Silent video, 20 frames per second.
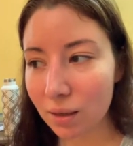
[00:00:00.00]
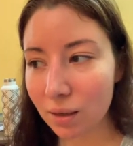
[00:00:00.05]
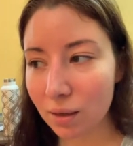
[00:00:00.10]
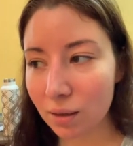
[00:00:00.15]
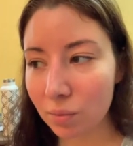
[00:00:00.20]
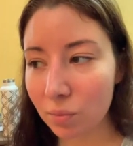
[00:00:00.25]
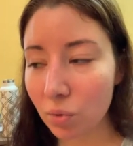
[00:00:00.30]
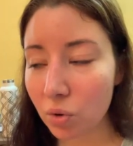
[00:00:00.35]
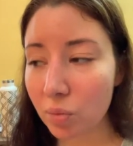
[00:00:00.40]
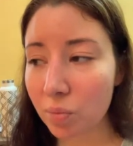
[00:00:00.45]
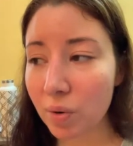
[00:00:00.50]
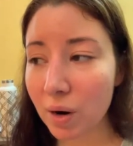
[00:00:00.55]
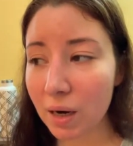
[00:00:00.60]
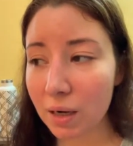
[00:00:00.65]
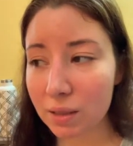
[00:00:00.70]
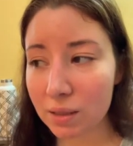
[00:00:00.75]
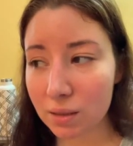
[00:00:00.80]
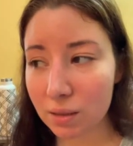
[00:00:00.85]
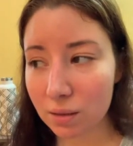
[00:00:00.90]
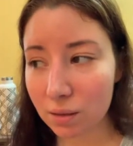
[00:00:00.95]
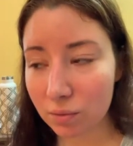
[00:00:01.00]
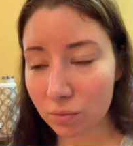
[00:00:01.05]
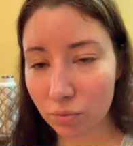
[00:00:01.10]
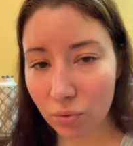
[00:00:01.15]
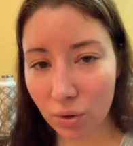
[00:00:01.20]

a more positive